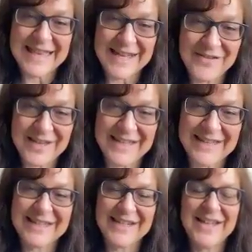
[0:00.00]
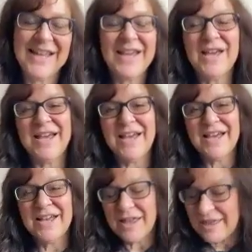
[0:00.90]
I love it.
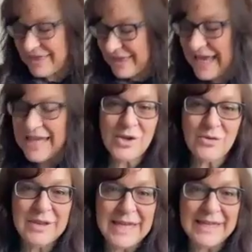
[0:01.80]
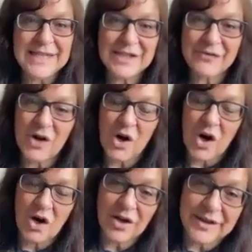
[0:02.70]
Thank you, ladies,
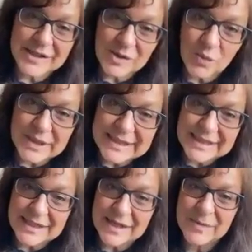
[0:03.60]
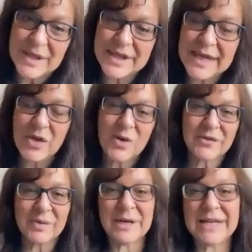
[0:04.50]
for all this wisdom. And thank you,
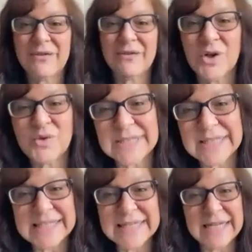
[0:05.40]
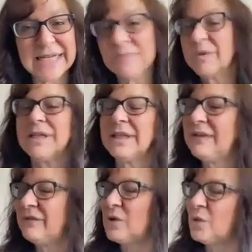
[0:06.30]
everybody, for who's listening. I'm going to
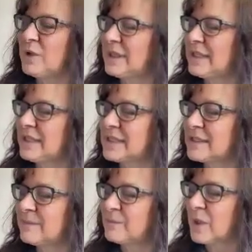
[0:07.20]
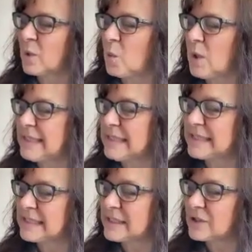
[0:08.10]
leave you with this one
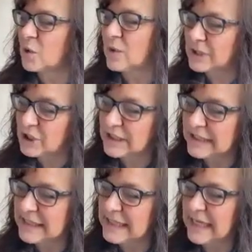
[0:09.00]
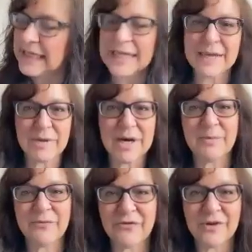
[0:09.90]
question that came
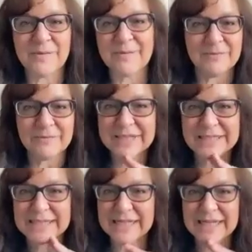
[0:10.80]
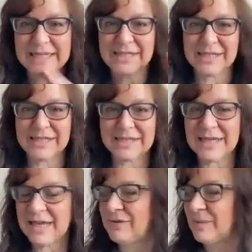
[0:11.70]
up from listening
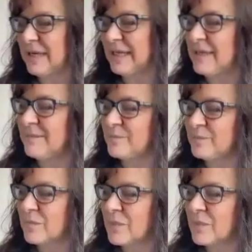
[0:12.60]
to everybody.